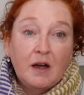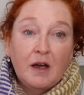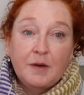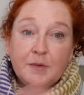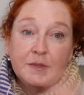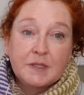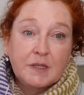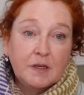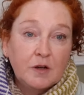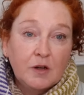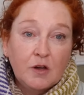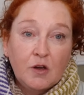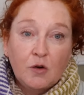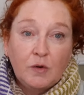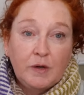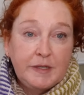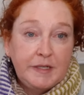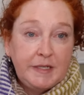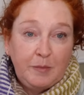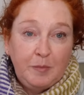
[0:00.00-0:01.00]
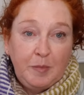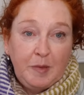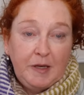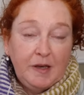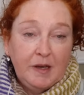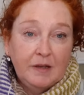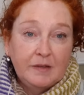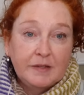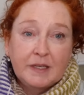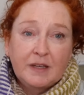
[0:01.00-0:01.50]
I was going to go to
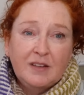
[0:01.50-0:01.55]
DPNs.